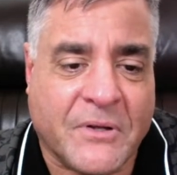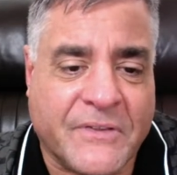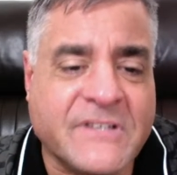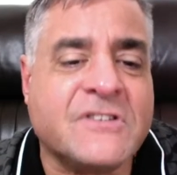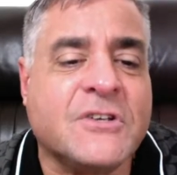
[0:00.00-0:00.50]

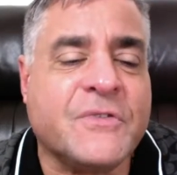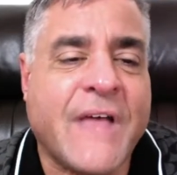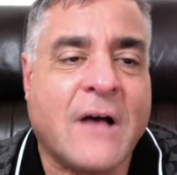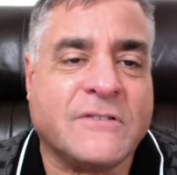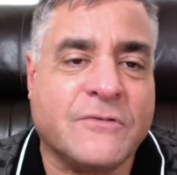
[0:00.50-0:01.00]
This is
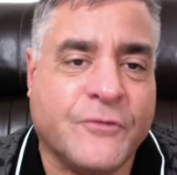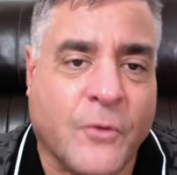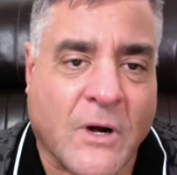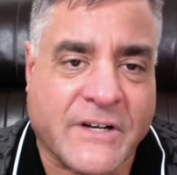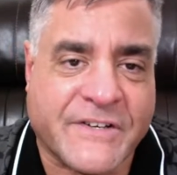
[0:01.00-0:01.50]

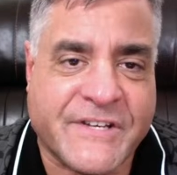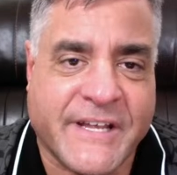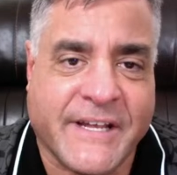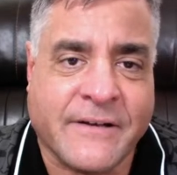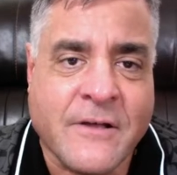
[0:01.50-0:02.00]
2014.